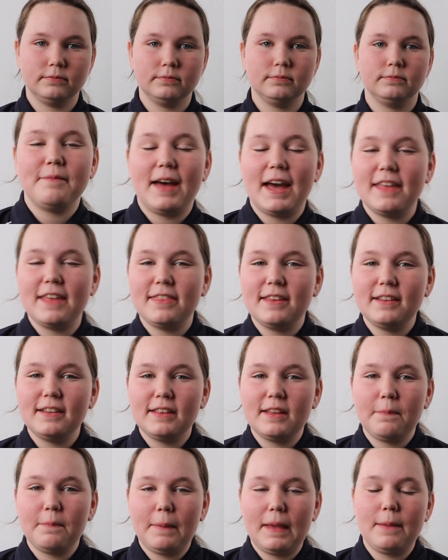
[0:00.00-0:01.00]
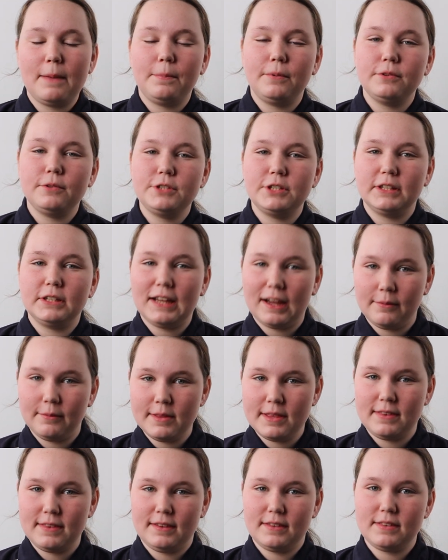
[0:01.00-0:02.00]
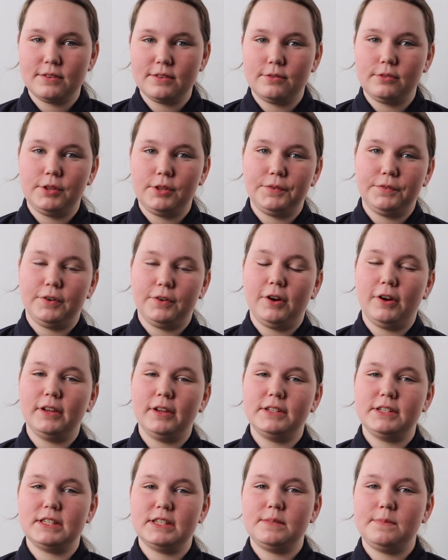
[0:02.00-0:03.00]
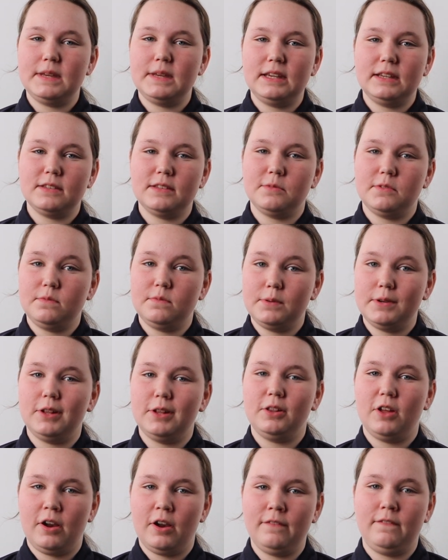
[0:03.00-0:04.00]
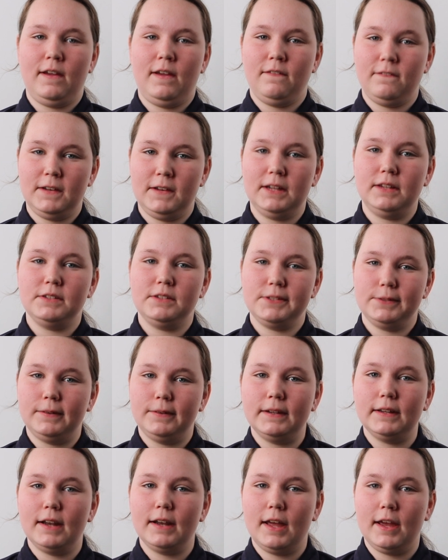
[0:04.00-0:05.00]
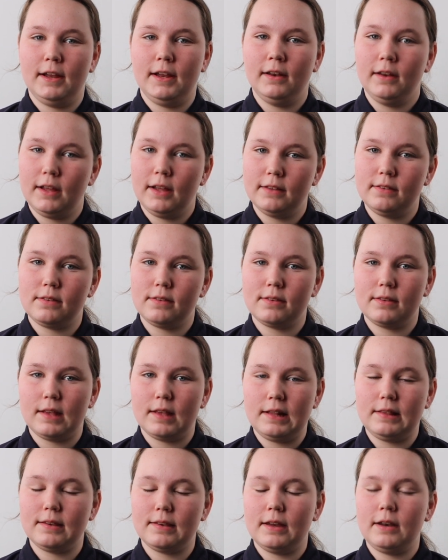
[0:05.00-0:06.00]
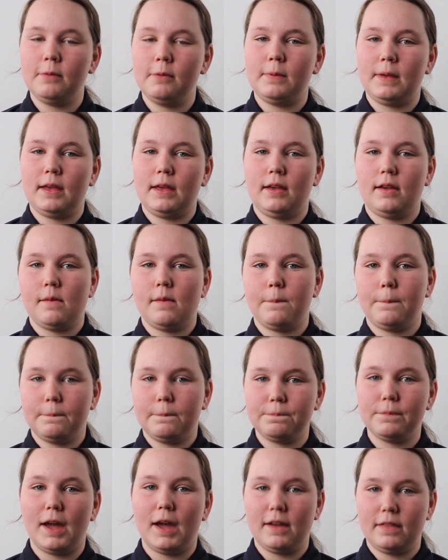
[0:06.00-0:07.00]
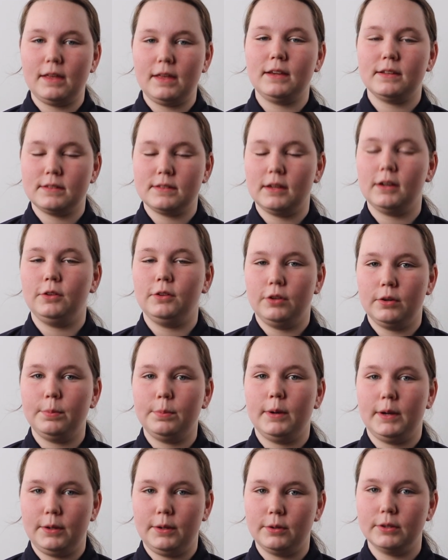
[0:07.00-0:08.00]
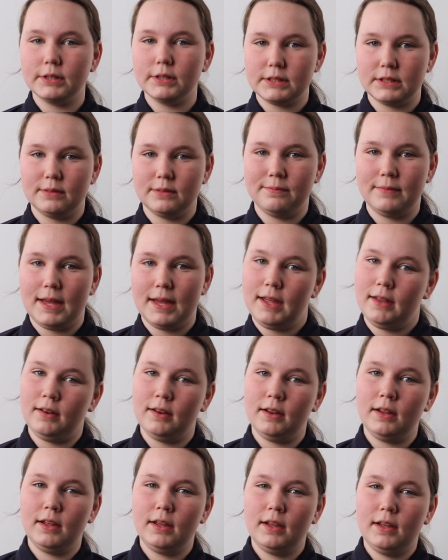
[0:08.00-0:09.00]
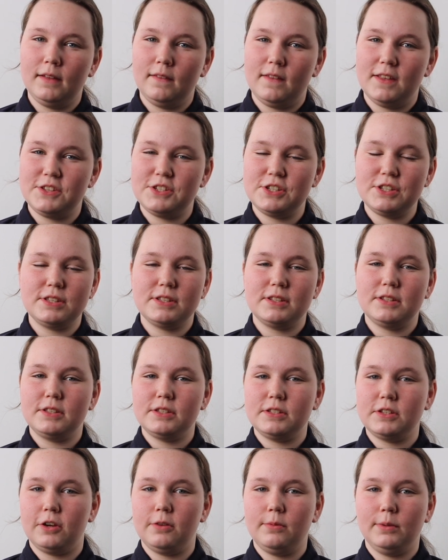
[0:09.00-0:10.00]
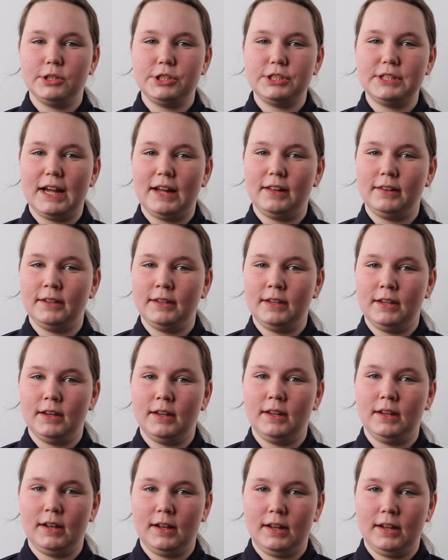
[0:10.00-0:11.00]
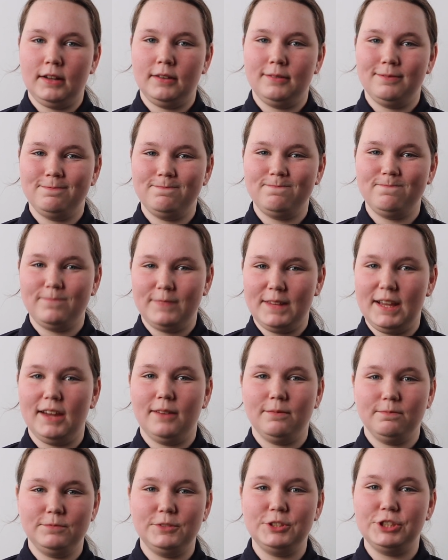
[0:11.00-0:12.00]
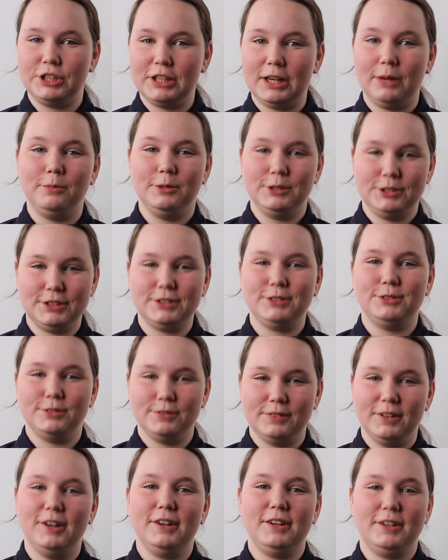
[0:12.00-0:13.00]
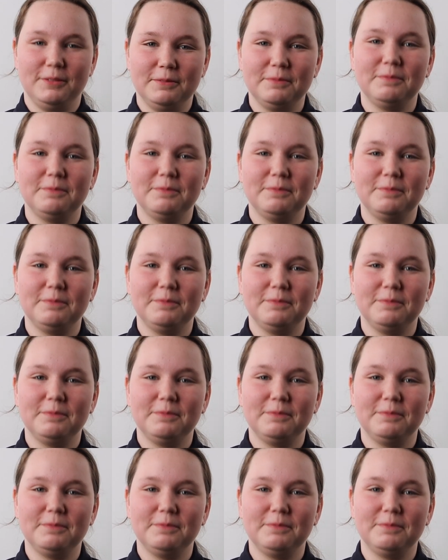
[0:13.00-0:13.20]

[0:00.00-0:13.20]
I think that people should come and see School of Rock just because we've put a lot of effort into it and I think it's going to look pretty awesome and there's just so much talent in it and yeah, you should come watch School of Rock.